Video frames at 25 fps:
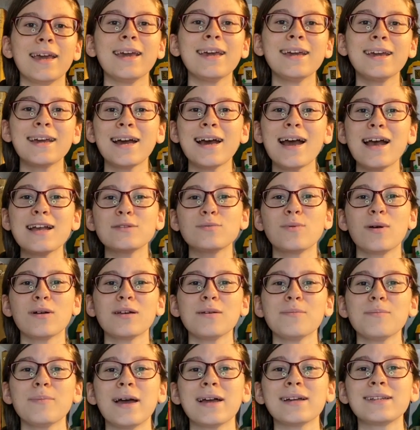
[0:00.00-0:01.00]
Hey guys,
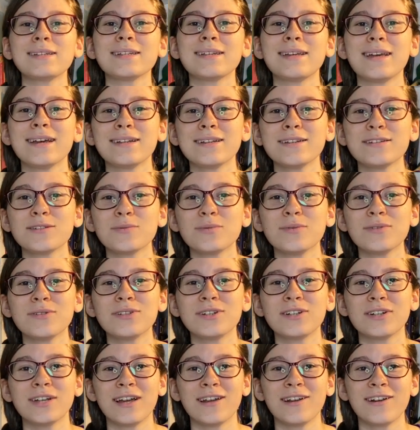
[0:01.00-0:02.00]
welcome back to Kenna's World
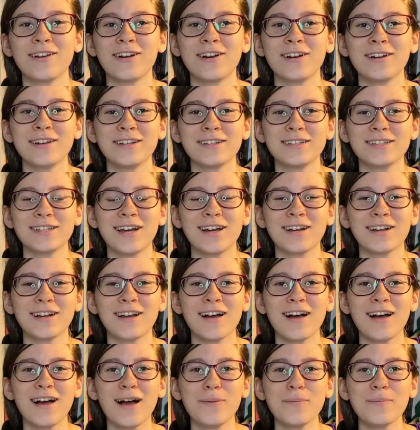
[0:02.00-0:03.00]
or
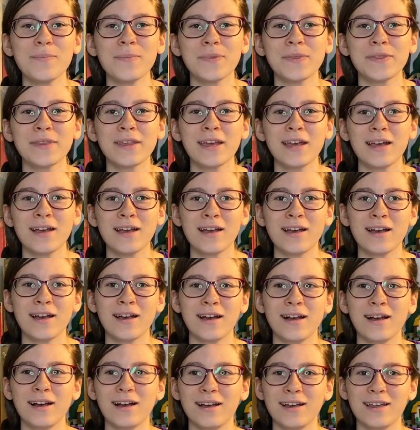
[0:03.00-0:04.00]
KennaHardian.com.
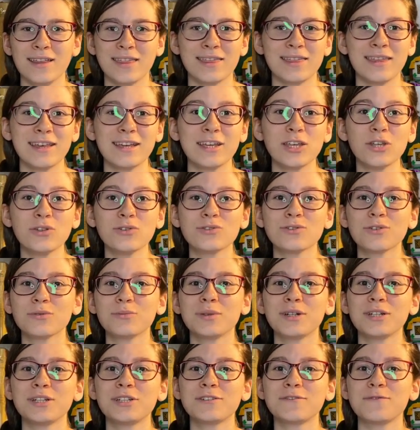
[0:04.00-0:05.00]
Thank you so
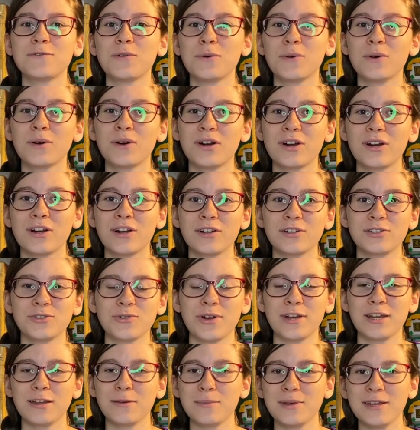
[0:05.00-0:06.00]
much for
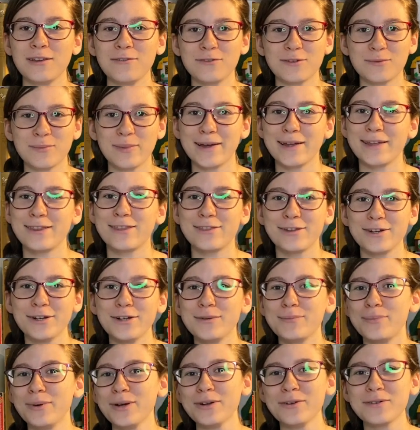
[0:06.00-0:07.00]
joining me for my
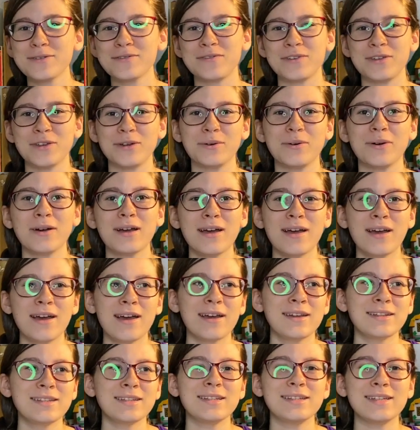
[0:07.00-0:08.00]
third book review.
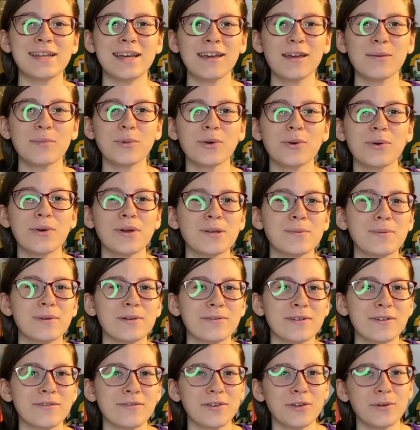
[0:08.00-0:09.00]
Today I'm going to be
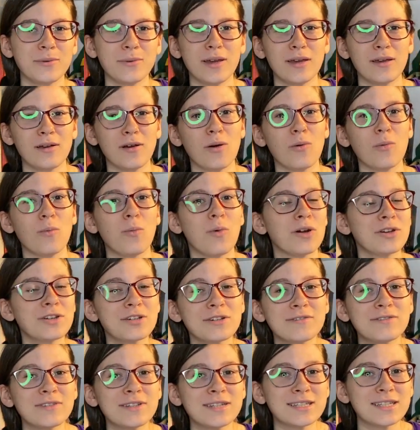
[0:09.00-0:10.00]
reviewing a
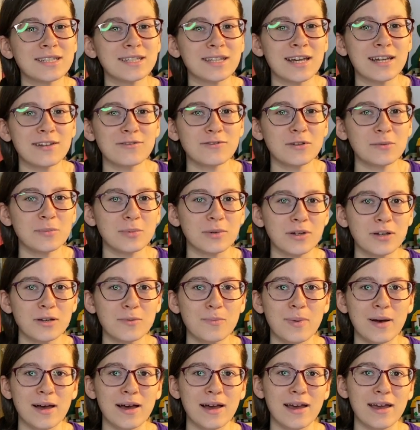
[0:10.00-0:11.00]
wonderfully delightful book
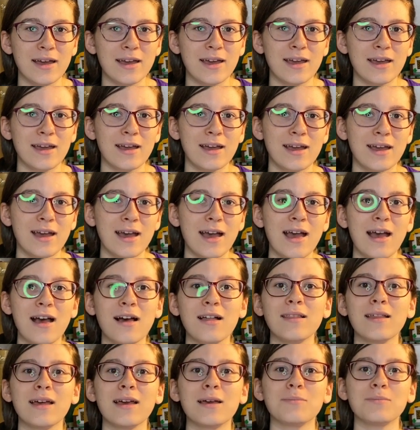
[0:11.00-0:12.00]
by
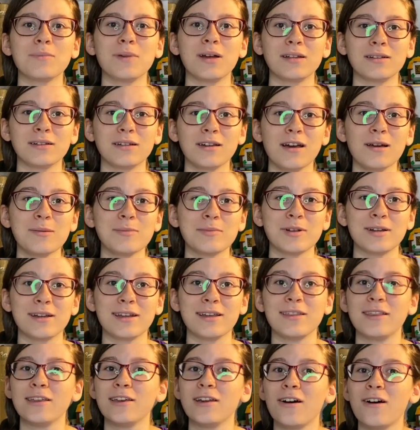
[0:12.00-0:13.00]
L.M.
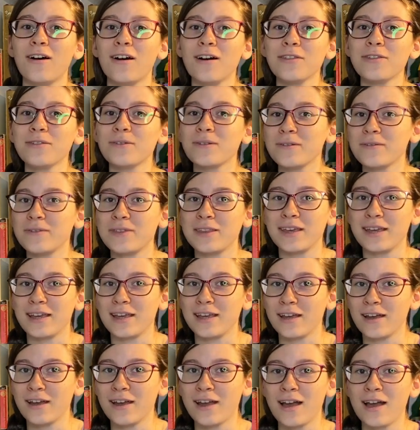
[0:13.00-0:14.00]
Montgomery, the author of the